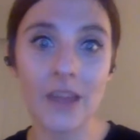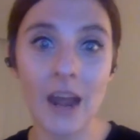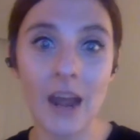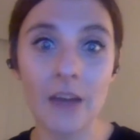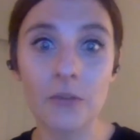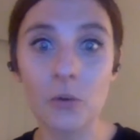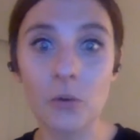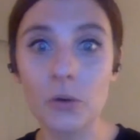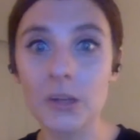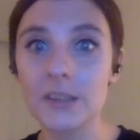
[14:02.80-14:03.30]
that they have
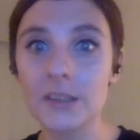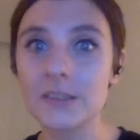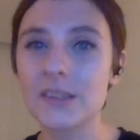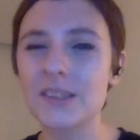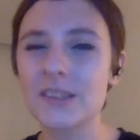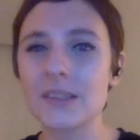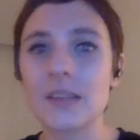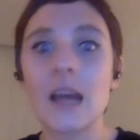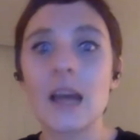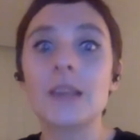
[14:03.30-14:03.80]

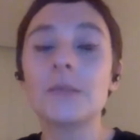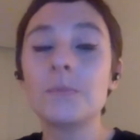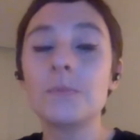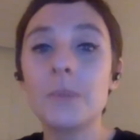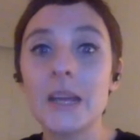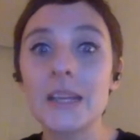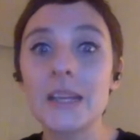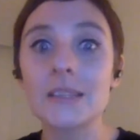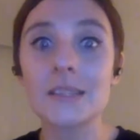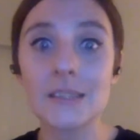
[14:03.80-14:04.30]
audiences as
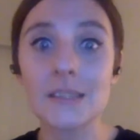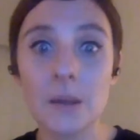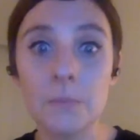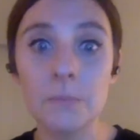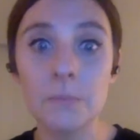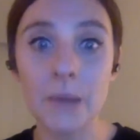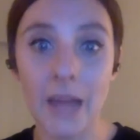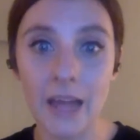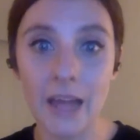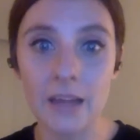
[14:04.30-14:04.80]
big as some
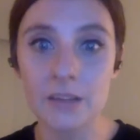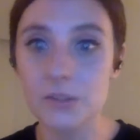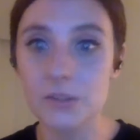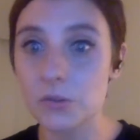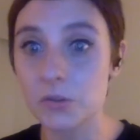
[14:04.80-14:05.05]
bands